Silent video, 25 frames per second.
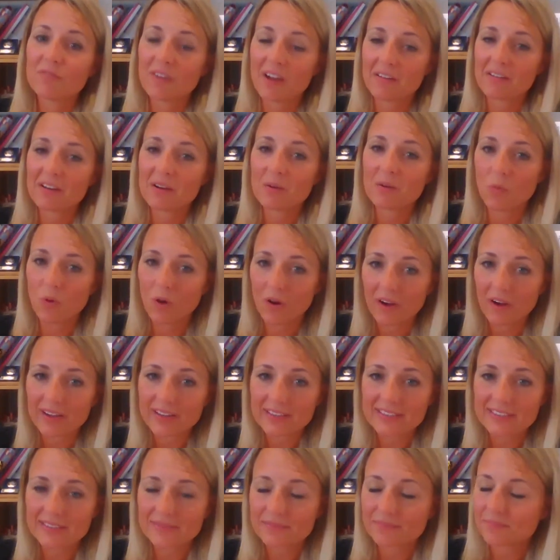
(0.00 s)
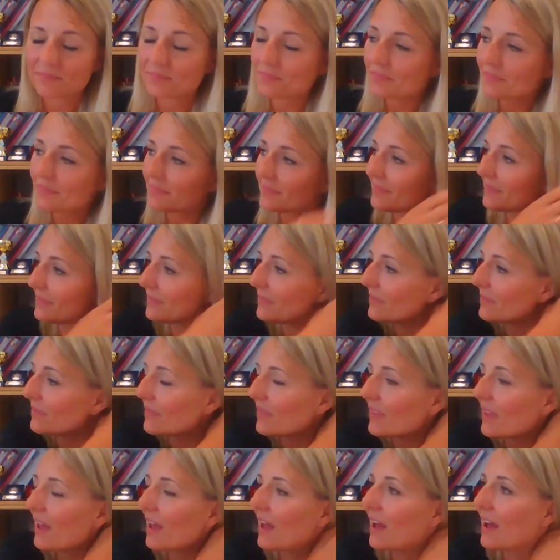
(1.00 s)
very wise.
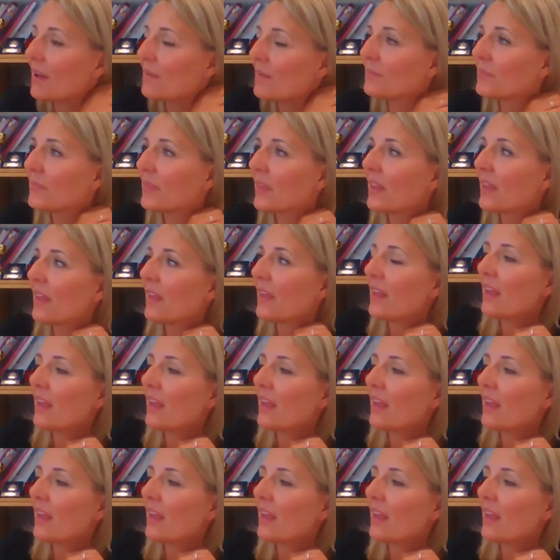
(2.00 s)
Some